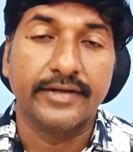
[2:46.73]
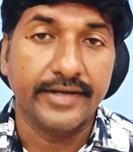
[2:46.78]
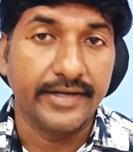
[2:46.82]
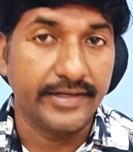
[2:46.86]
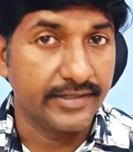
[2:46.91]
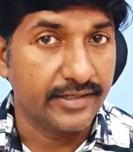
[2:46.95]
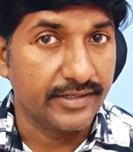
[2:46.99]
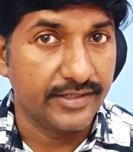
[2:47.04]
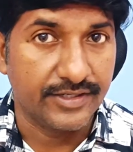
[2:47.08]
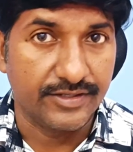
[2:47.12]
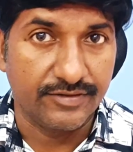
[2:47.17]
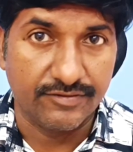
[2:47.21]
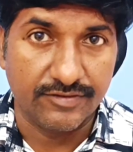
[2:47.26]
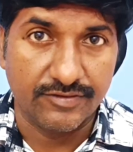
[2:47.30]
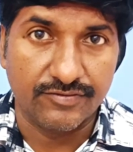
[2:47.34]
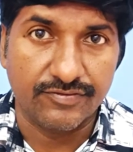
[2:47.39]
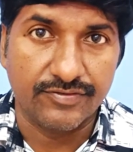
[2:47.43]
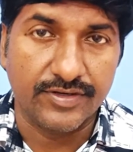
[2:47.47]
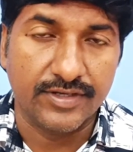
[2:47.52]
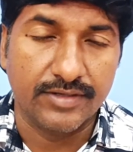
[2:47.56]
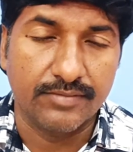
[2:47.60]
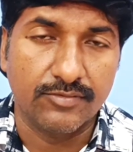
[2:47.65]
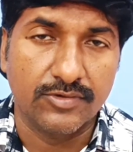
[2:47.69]
data driven
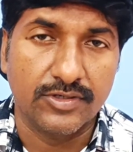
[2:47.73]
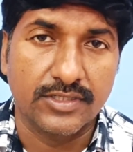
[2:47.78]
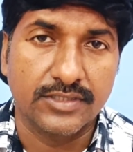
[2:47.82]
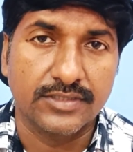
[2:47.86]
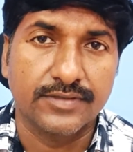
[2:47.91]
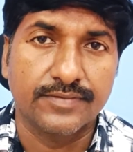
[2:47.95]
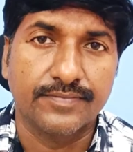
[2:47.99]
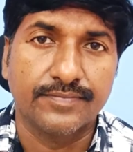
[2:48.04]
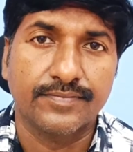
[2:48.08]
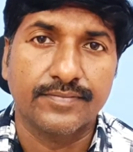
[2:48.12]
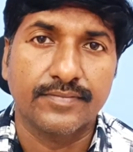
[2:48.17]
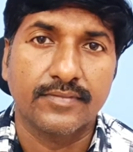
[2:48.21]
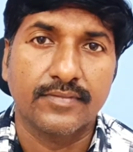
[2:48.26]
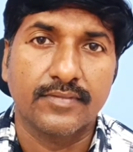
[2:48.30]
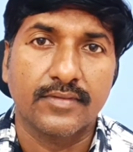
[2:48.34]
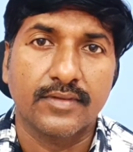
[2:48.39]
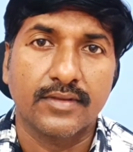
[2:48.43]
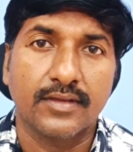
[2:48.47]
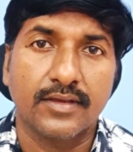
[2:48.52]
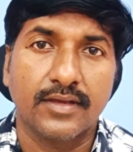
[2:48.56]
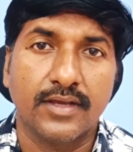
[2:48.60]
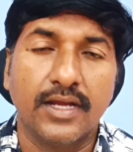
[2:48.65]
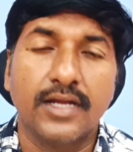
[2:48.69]
frameworks.
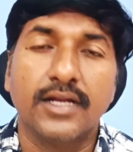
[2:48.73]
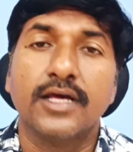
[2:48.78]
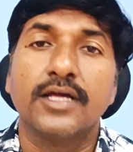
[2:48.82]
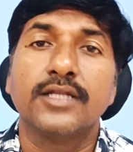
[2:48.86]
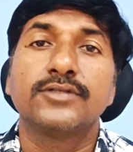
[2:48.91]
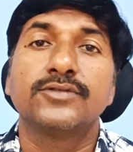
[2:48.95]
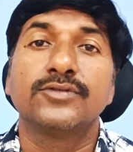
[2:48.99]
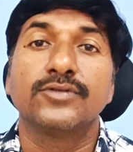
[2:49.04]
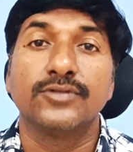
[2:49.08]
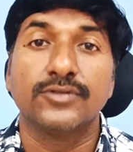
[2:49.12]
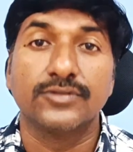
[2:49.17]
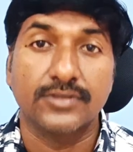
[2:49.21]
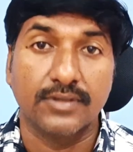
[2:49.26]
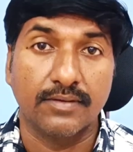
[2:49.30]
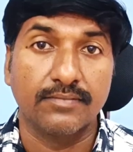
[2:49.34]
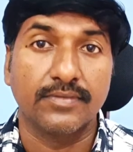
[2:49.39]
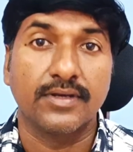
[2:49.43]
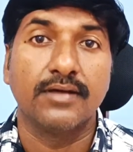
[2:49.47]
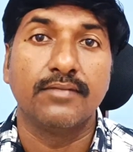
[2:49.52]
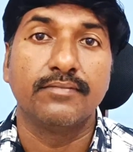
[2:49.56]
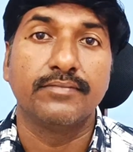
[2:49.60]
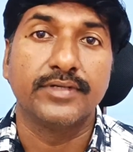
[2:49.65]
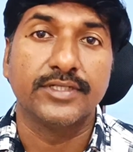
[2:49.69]
And also
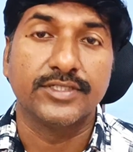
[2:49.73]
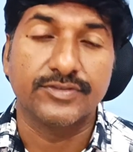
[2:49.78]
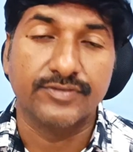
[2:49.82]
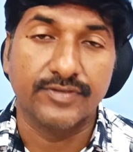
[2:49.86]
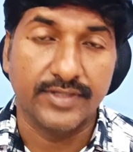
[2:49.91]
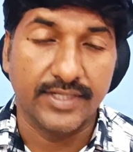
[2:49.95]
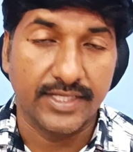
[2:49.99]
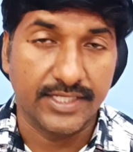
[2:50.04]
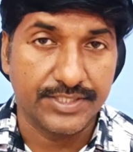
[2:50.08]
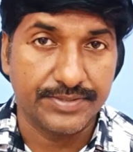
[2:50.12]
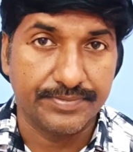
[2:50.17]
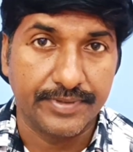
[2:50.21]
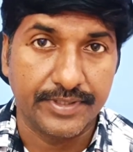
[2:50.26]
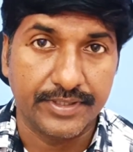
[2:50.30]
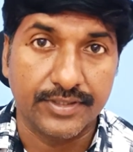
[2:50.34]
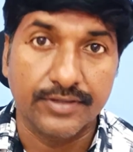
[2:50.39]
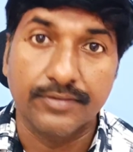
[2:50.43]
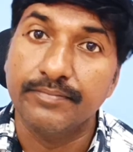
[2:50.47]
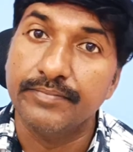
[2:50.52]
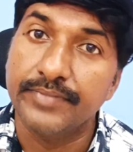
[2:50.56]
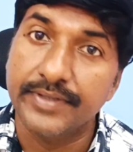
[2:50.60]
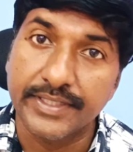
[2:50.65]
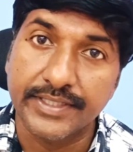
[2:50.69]
some companies will
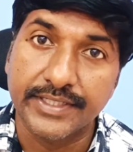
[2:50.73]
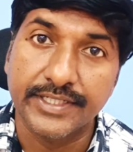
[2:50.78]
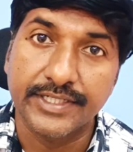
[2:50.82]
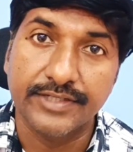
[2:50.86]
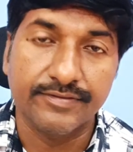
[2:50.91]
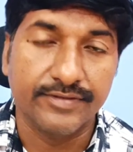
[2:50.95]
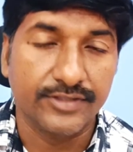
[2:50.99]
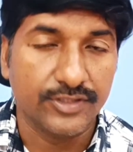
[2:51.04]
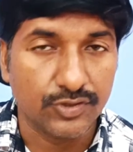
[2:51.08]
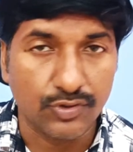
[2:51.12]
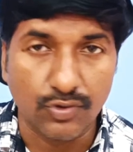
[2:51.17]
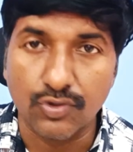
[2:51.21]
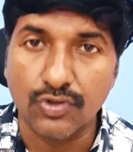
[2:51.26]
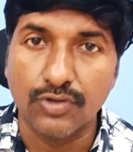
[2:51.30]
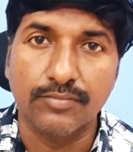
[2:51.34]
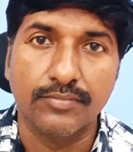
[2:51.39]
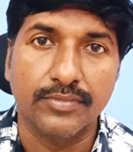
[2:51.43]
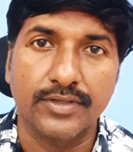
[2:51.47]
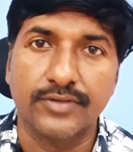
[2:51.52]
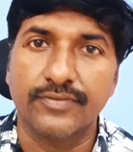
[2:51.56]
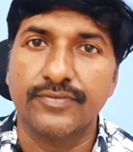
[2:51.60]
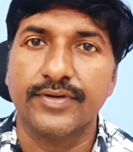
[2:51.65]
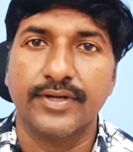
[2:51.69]
expect a BDD with
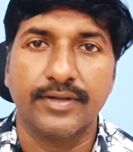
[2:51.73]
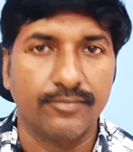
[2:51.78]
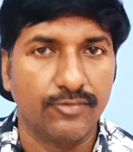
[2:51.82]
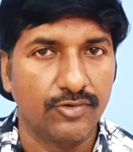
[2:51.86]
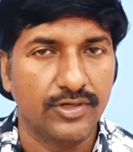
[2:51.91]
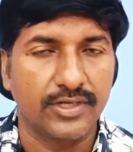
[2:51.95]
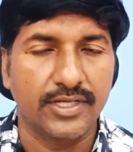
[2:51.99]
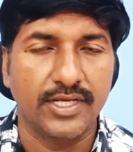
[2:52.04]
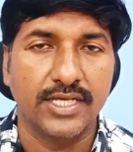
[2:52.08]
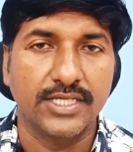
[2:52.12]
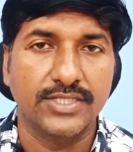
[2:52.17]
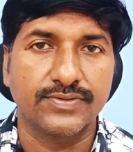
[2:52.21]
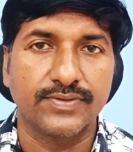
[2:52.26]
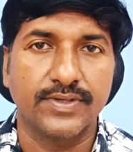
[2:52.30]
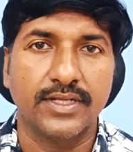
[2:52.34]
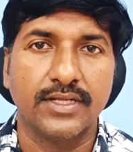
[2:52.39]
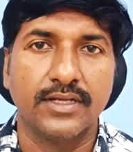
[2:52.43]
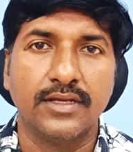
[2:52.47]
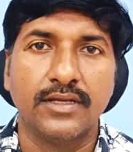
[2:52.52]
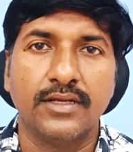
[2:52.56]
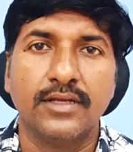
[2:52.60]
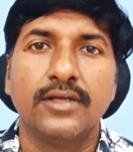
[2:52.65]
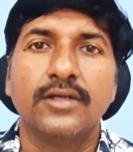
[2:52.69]
Cucumber framework as
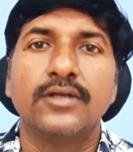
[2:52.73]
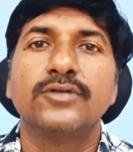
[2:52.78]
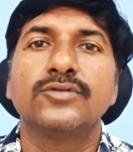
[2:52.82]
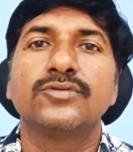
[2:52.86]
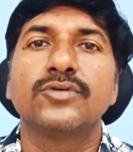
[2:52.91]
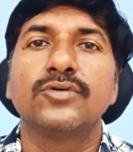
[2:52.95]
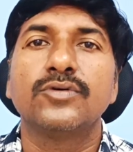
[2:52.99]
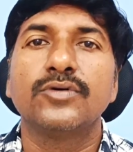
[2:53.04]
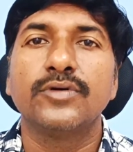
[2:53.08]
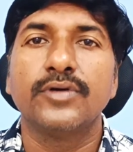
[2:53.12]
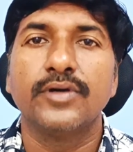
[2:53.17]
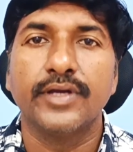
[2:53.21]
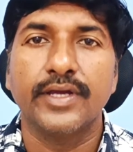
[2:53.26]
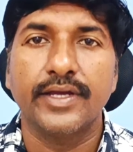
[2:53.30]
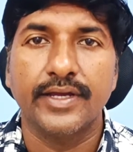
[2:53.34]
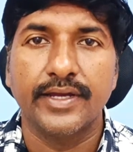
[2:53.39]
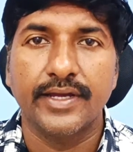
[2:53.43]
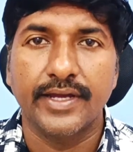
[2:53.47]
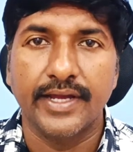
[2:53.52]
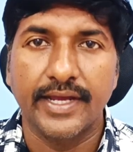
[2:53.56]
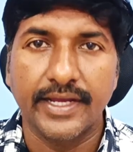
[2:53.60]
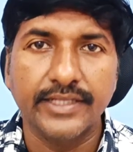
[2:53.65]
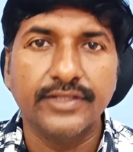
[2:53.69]
well.
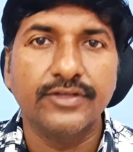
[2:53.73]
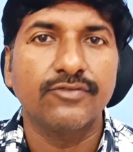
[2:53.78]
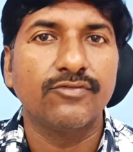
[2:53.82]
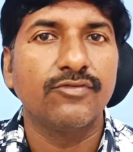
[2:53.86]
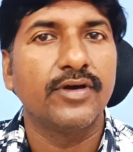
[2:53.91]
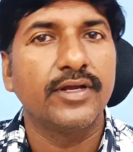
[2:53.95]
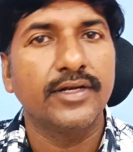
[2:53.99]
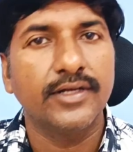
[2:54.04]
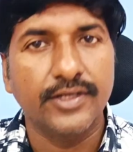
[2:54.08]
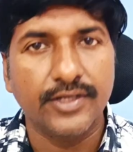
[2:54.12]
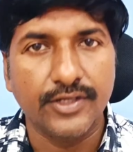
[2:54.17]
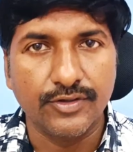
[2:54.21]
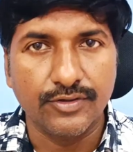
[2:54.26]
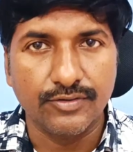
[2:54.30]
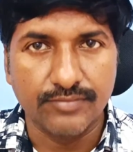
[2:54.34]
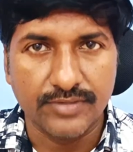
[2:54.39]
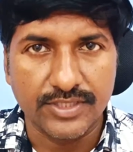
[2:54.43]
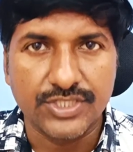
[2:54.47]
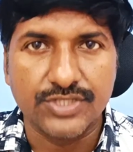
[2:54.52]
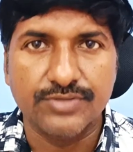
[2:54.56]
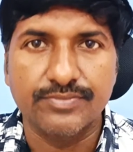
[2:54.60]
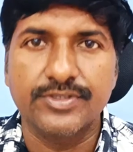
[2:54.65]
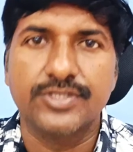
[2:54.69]
So either one, you
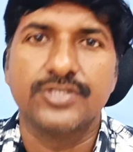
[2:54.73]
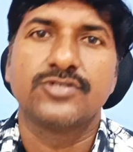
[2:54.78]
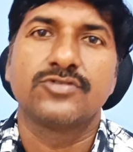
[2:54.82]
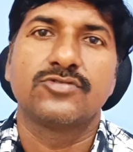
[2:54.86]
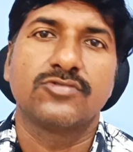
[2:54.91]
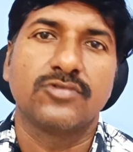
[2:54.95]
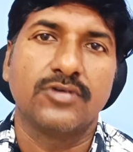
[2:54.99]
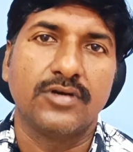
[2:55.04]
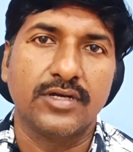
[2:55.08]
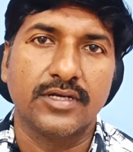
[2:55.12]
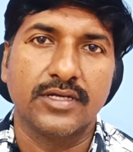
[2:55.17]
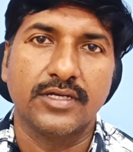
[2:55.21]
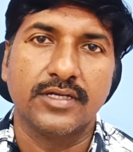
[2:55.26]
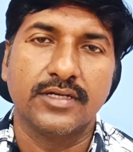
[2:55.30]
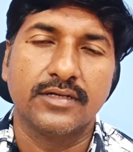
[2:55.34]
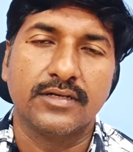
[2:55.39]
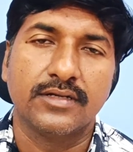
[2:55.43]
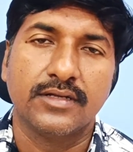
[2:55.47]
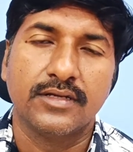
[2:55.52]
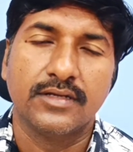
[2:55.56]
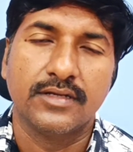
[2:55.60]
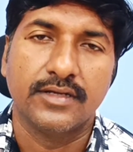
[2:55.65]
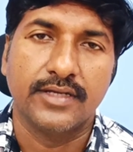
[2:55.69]
must be strong
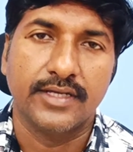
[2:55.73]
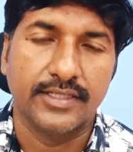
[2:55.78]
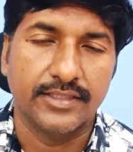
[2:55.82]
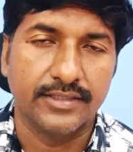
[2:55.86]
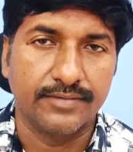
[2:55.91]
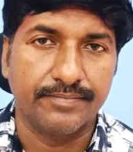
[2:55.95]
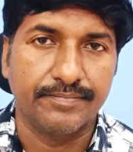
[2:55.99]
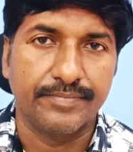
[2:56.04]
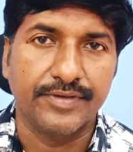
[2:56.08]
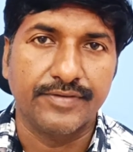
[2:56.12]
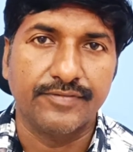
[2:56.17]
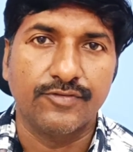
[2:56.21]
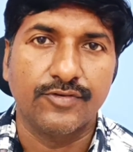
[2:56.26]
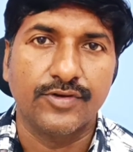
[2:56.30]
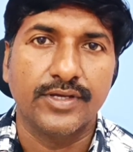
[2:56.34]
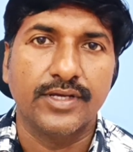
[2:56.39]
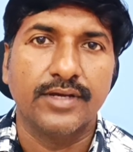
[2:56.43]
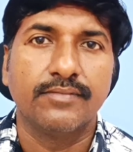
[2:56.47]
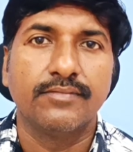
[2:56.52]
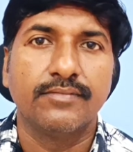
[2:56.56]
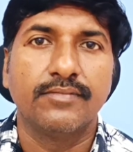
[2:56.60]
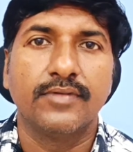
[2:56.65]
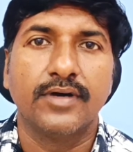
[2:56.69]
in either POM
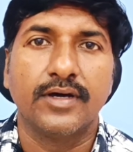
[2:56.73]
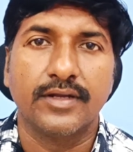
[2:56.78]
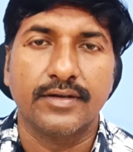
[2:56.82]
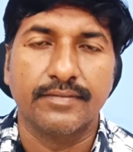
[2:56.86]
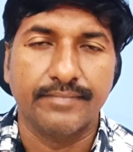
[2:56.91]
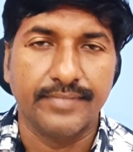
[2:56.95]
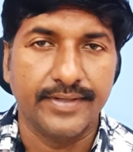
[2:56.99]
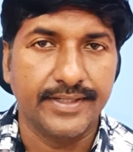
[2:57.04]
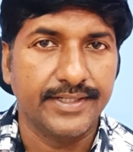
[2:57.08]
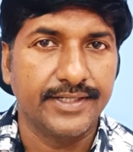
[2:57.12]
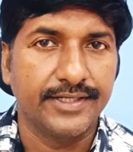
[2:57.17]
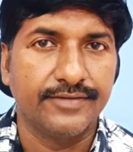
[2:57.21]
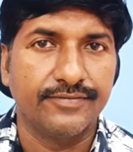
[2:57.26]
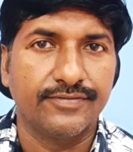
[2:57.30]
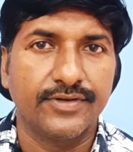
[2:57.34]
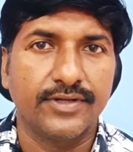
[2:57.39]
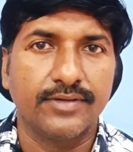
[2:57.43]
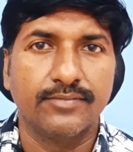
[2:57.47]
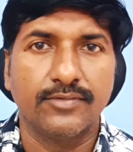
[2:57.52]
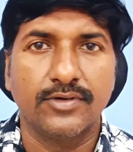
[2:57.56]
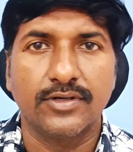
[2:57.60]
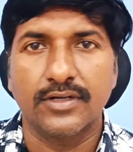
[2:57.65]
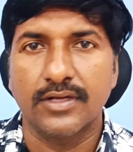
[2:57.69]
or BDD
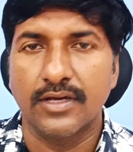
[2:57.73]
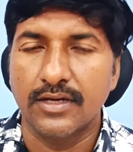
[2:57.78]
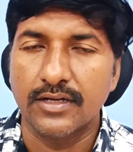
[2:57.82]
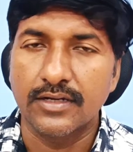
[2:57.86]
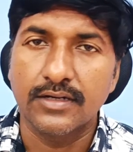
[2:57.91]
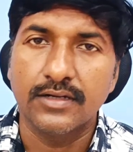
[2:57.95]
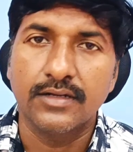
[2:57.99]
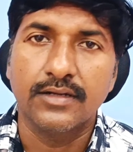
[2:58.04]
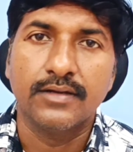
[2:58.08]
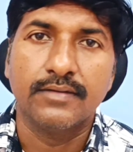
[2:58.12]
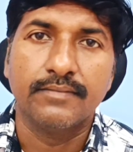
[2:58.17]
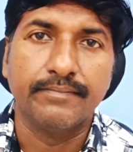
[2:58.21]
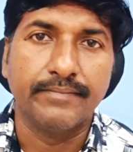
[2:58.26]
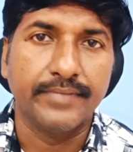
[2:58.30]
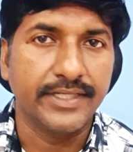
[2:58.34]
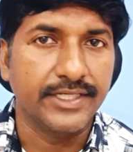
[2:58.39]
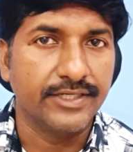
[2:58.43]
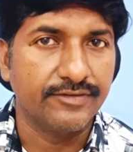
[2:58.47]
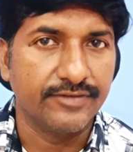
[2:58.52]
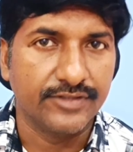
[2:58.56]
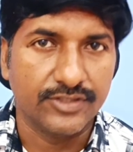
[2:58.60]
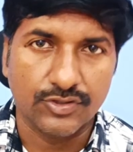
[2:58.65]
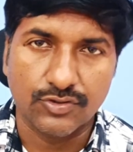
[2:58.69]
framework or
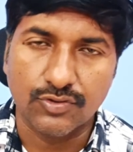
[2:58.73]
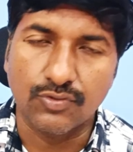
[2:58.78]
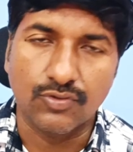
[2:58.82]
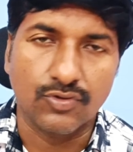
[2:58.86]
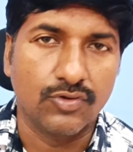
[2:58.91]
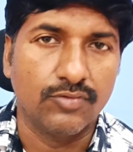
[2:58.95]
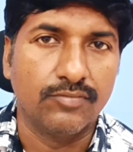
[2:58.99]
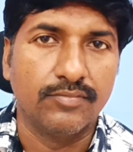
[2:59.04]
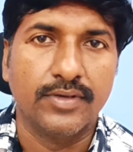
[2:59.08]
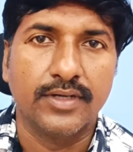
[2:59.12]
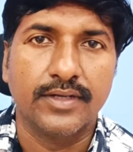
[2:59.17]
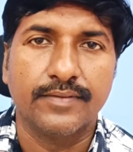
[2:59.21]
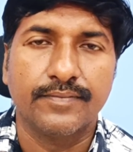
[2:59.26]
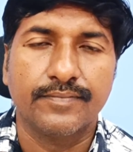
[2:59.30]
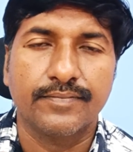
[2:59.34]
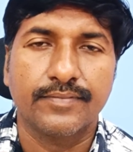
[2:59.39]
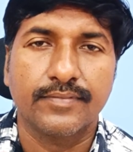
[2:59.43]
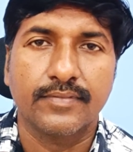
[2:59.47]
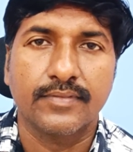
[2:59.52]
BDD with Cucumber.